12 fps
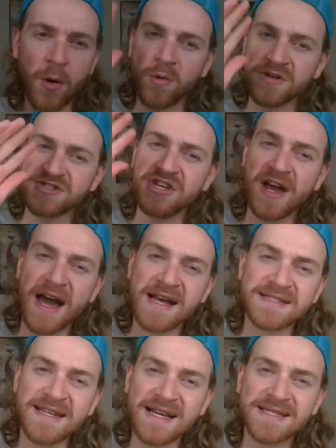We'll see you
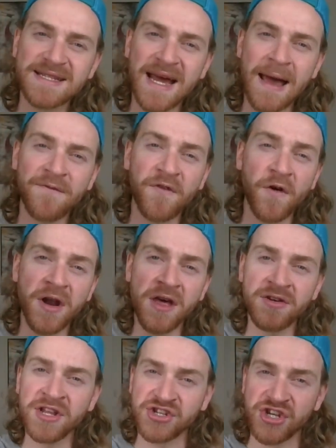guys next time for
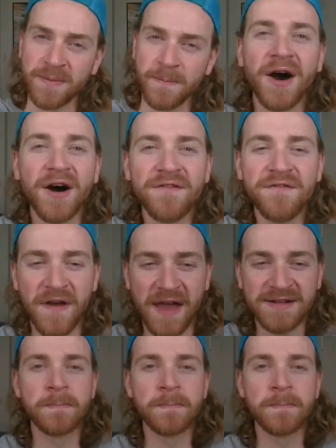another edition of Fan